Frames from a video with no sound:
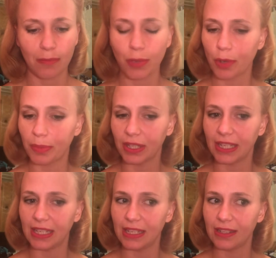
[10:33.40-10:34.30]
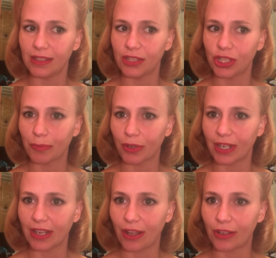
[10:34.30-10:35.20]
purpley
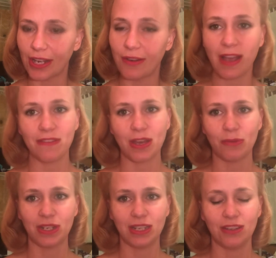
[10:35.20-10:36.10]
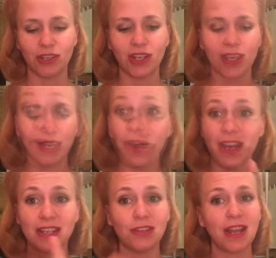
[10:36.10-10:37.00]
shimmery color. I don't have that one either. Oh,
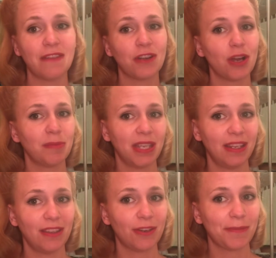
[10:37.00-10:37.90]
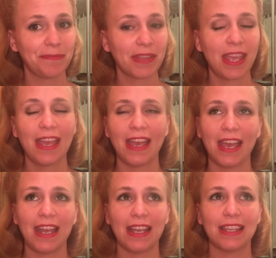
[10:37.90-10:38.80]
and I don't have Carmine either.
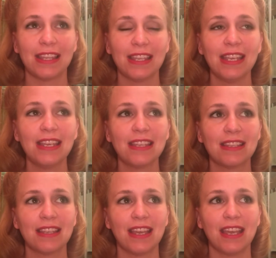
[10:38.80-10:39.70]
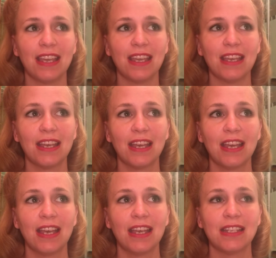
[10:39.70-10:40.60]
And I think they
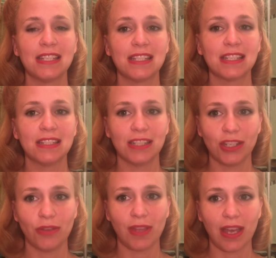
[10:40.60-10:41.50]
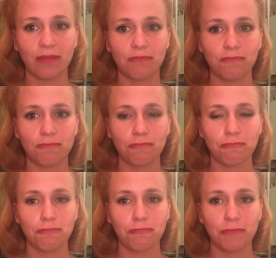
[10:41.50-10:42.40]
discontinued that,
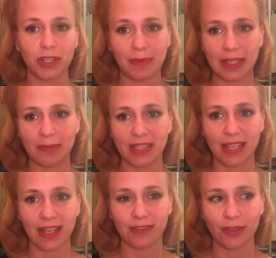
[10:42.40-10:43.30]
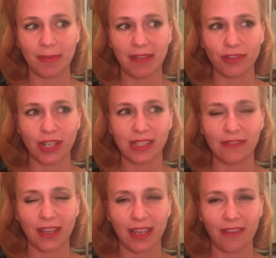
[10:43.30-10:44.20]
which makes me sad. So I'm gonna have to try to see
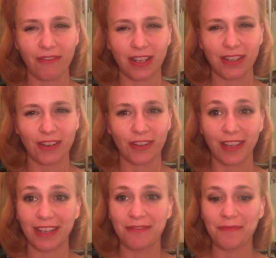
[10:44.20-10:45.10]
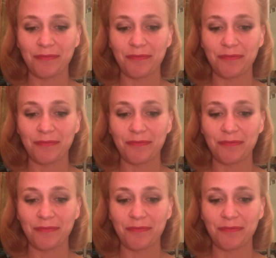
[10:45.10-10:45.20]
if I can't find it online.